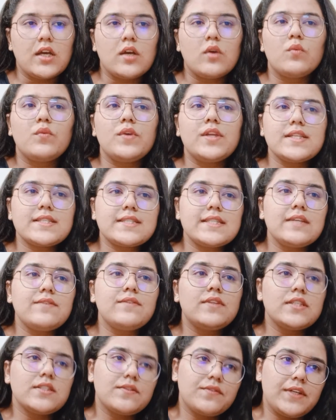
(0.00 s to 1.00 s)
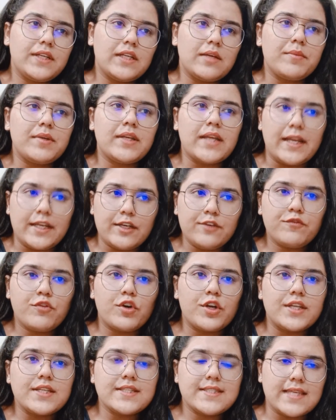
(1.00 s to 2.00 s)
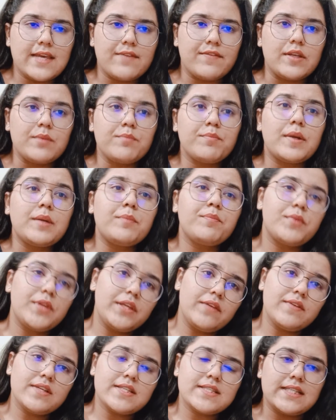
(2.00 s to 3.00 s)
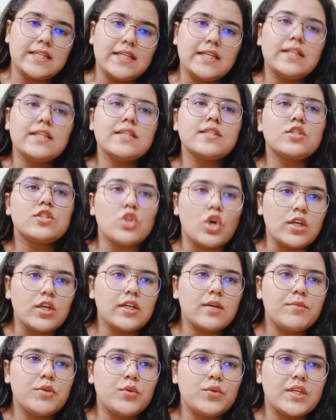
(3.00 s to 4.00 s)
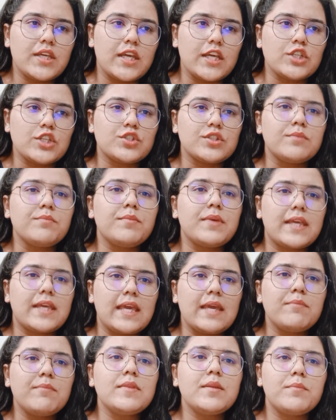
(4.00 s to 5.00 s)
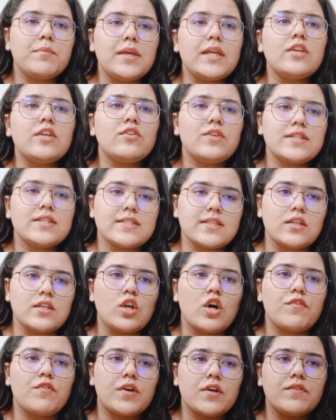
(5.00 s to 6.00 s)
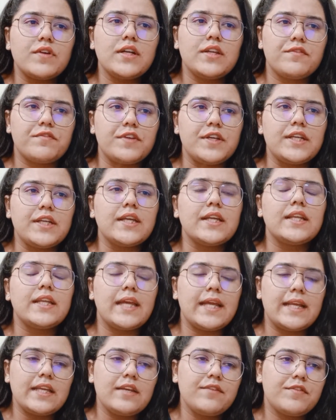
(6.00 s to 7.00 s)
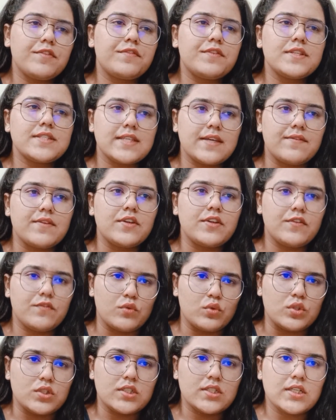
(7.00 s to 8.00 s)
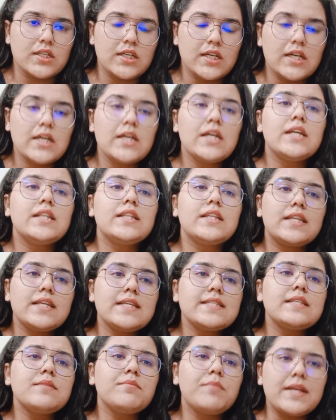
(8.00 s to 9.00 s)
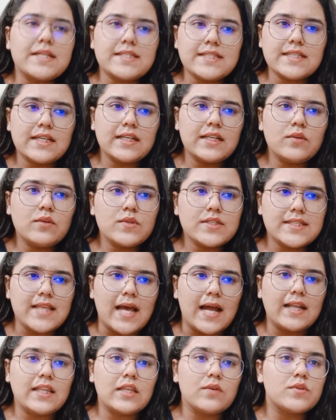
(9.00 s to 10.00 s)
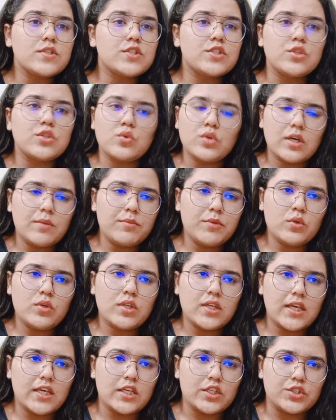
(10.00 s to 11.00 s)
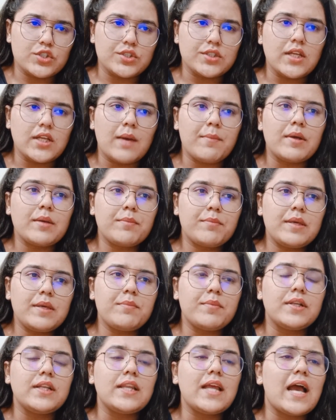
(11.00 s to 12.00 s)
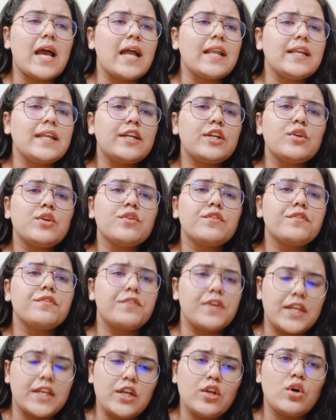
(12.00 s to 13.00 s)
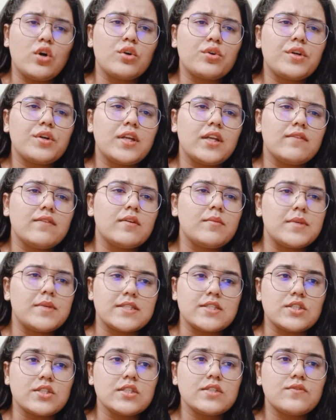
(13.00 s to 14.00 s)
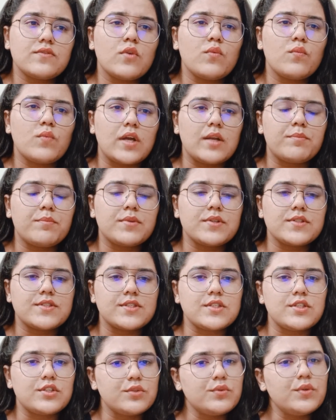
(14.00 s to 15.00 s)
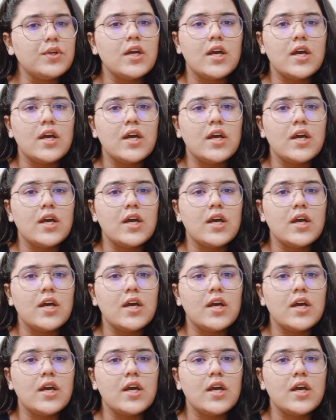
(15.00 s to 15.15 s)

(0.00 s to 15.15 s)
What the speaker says: We received this freedom in 1947, but previously this non-communication became the main reason of our defeat in 1857 revolt. The reason basically was that there was no communication among people and it took very long to deliver messages from one person to